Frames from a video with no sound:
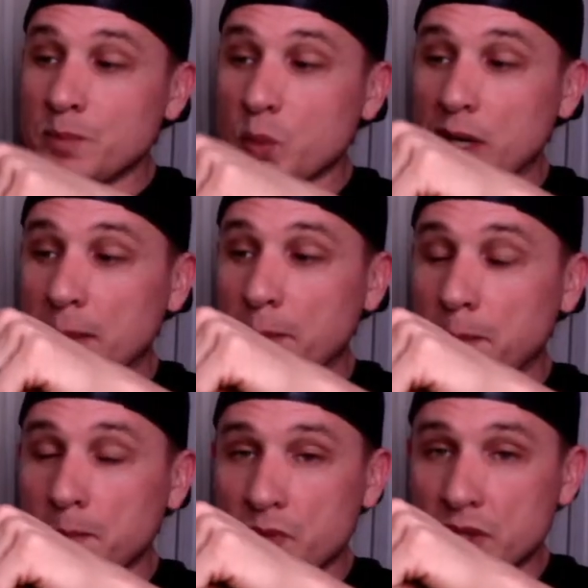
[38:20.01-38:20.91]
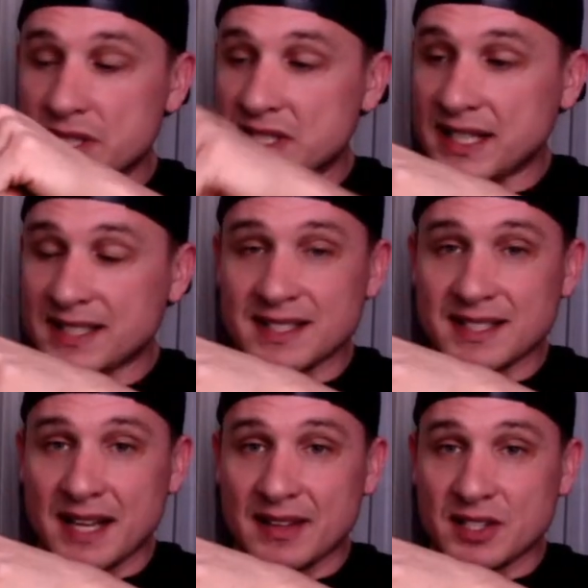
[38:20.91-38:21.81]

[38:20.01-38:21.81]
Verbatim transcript: When it sticks inside this